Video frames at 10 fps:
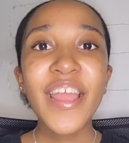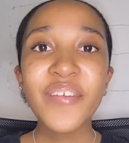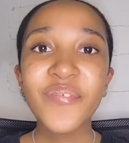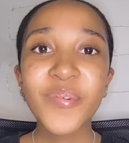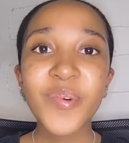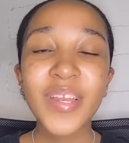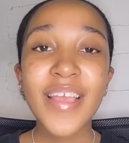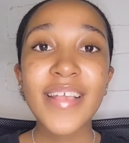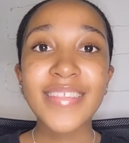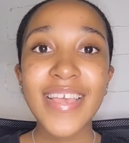Hi everyone,
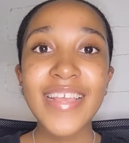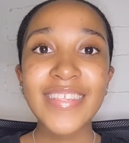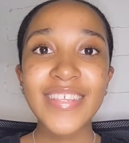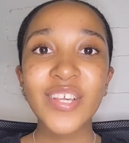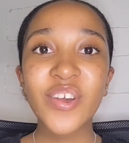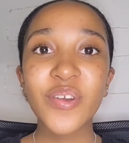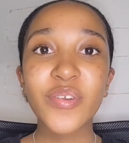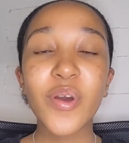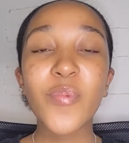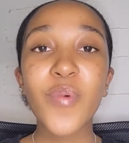it's AC Coder.